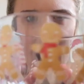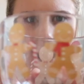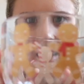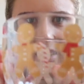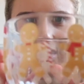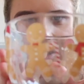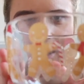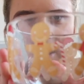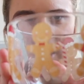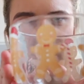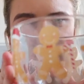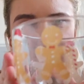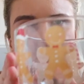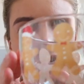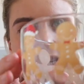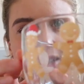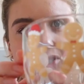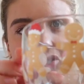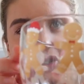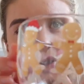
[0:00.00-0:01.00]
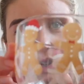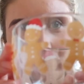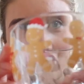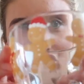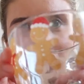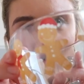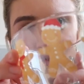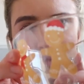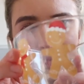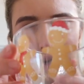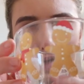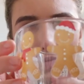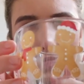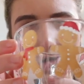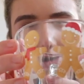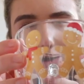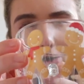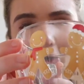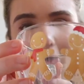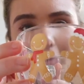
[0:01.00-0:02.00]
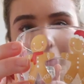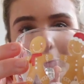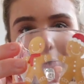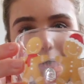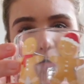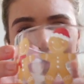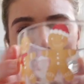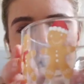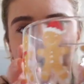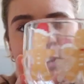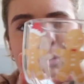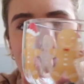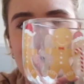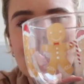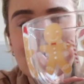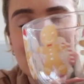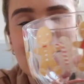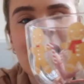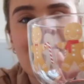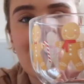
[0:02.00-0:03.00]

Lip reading: had to get it. It's just got gingerbread men all the way around.